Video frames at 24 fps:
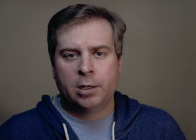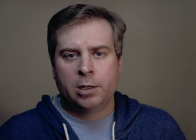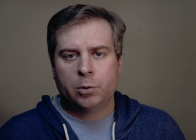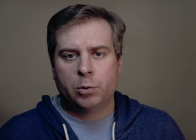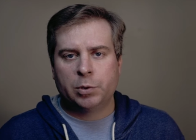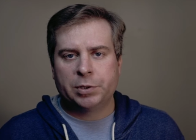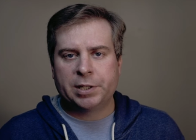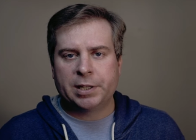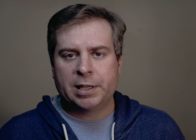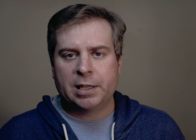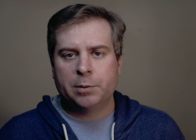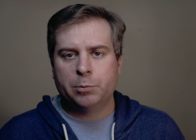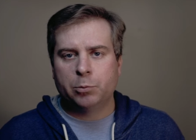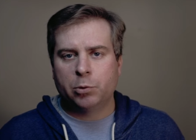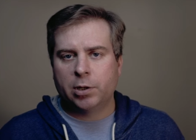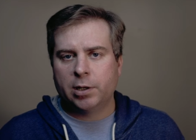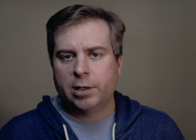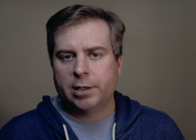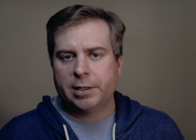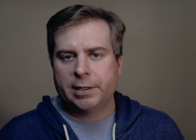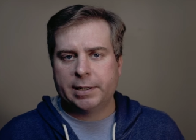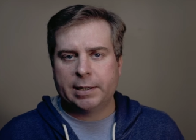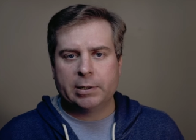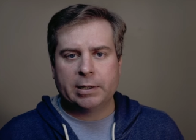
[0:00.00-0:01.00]
with the
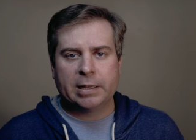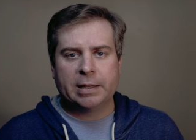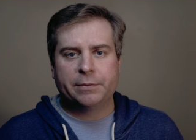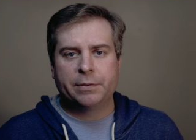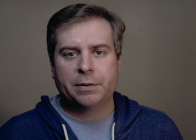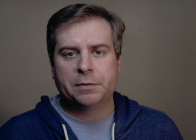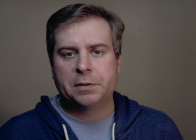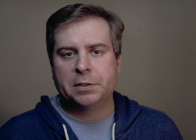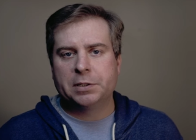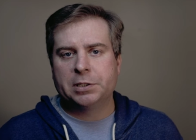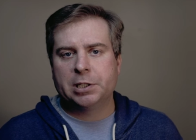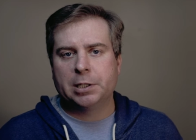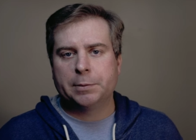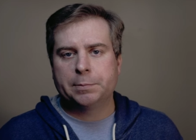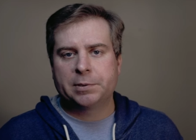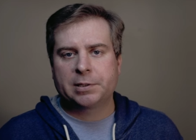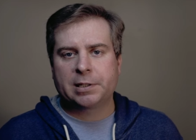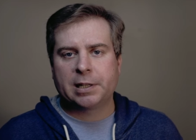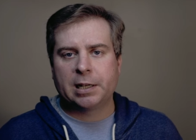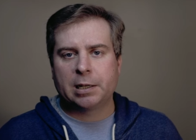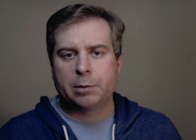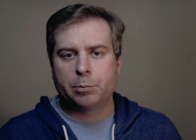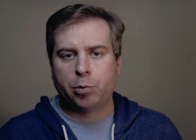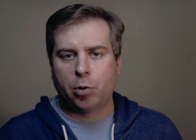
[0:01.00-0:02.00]
M1 and now A15 chips getting